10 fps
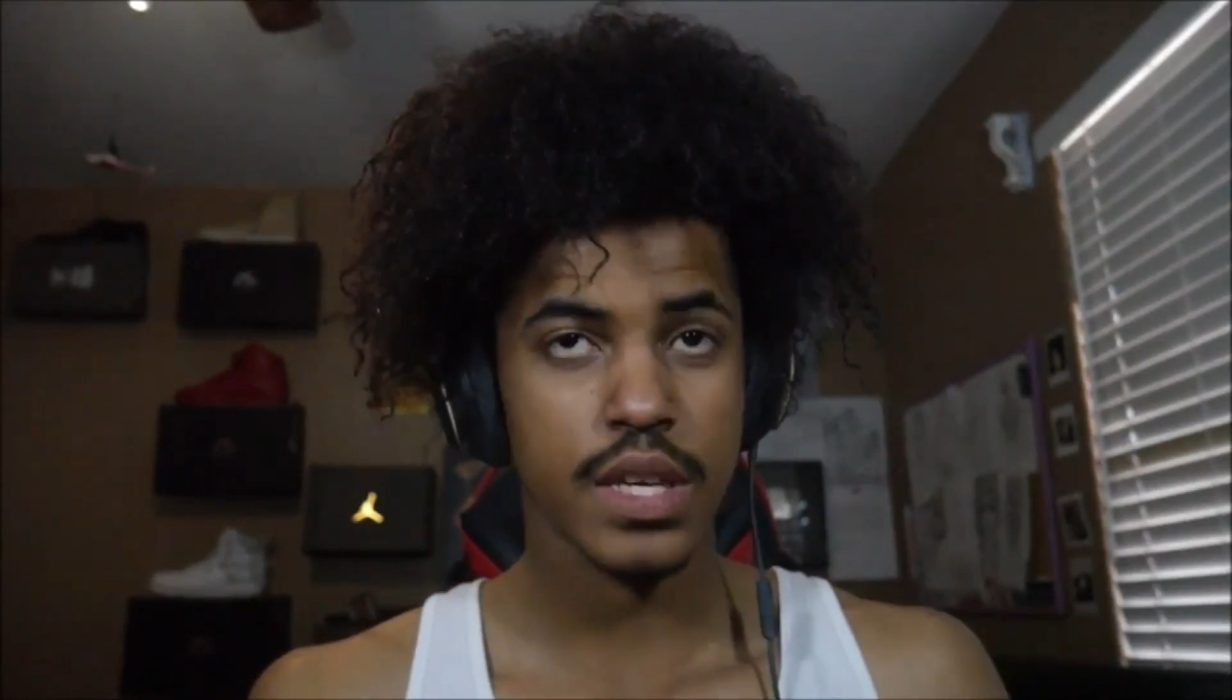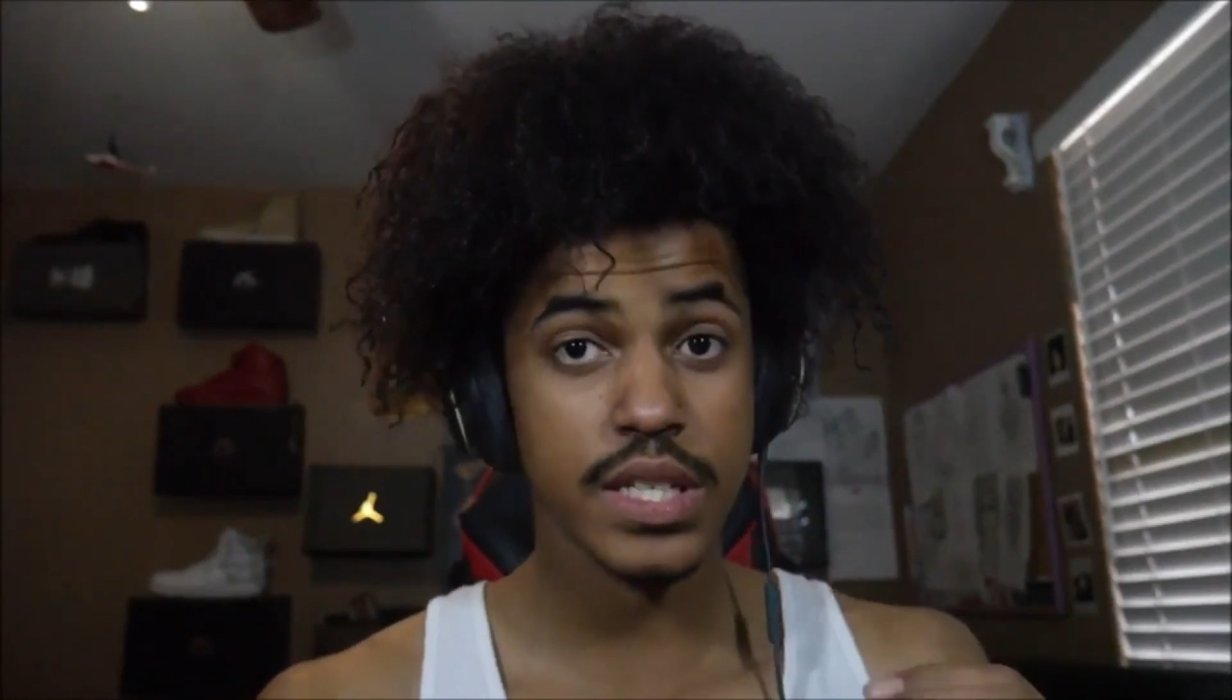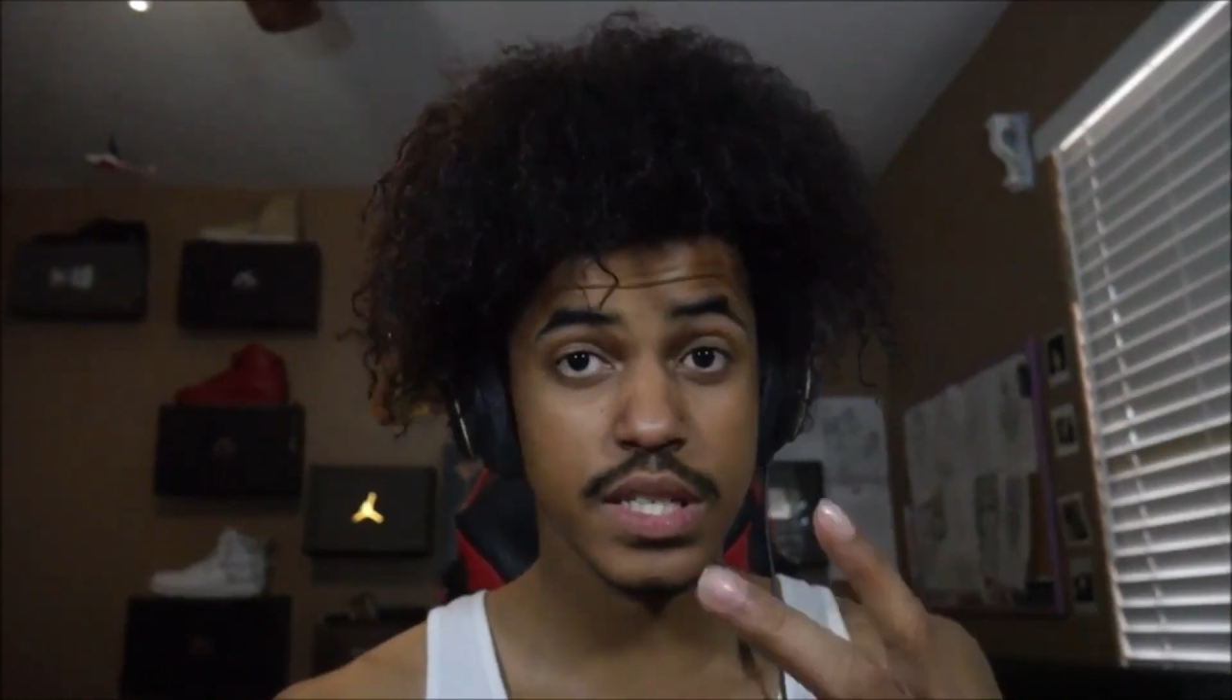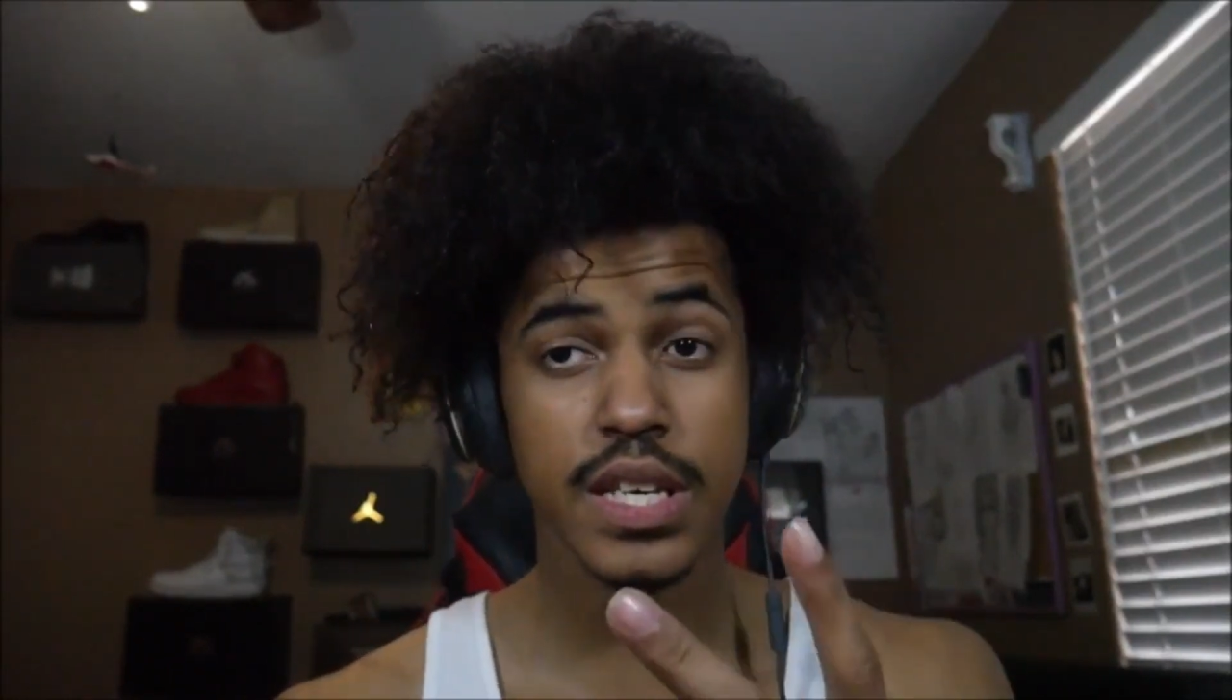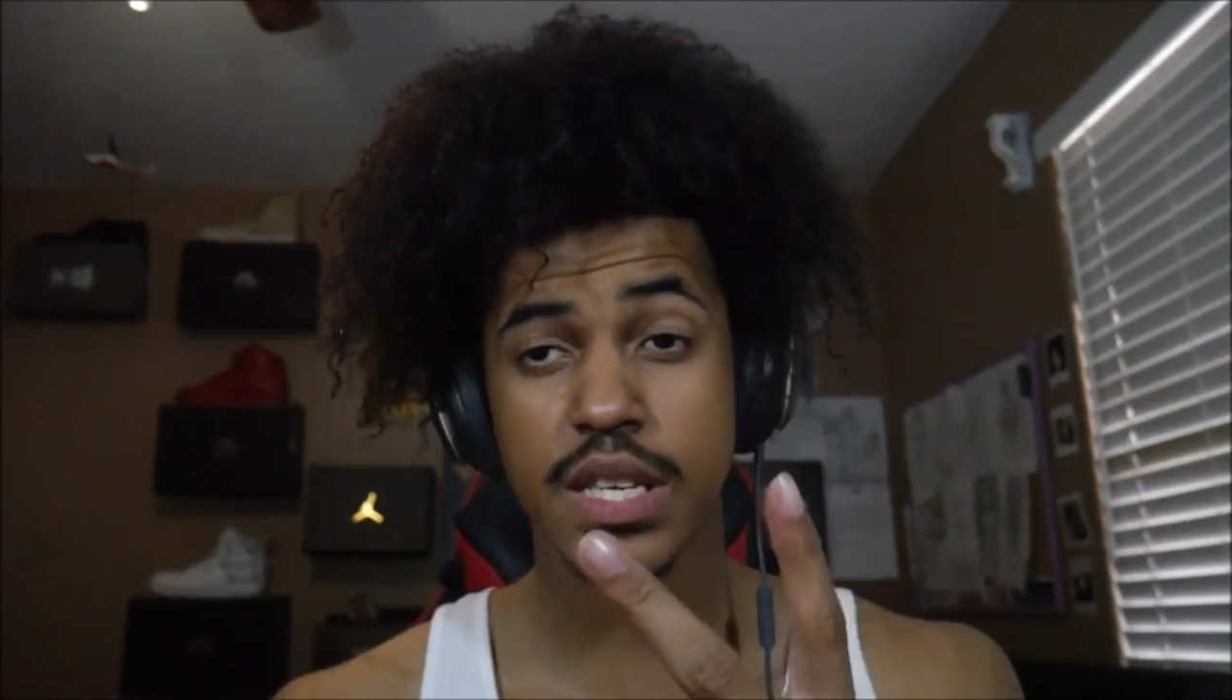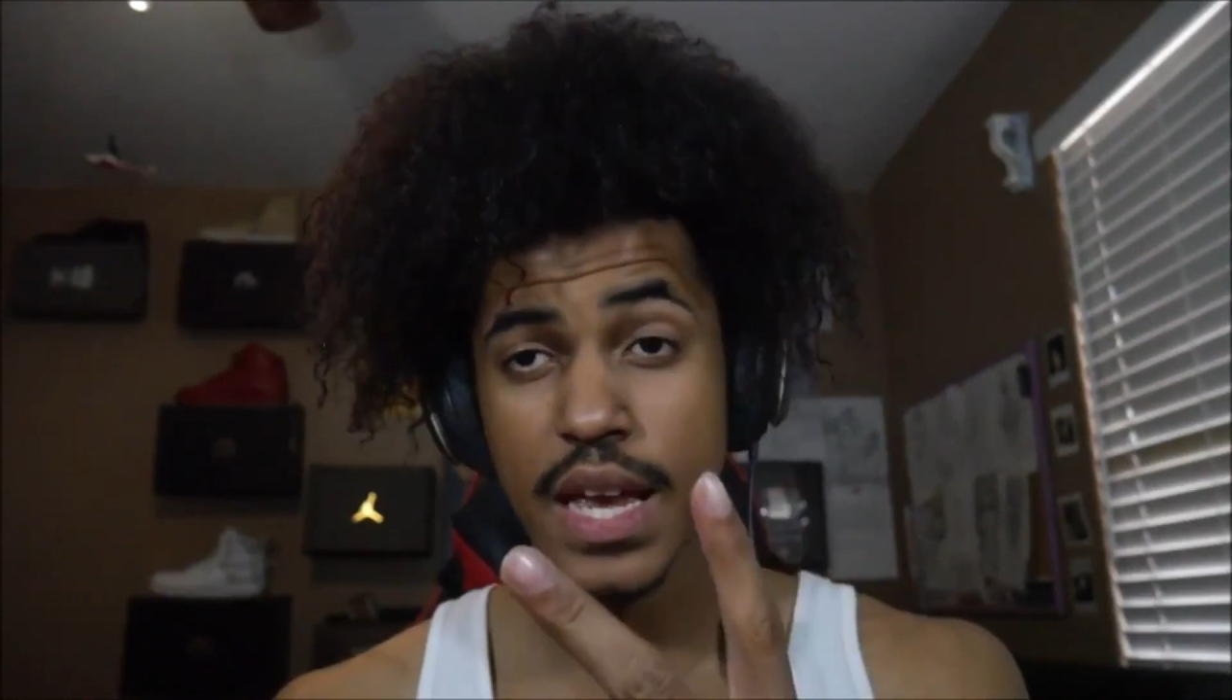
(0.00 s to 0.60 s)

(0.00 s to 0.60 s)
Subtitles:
this is his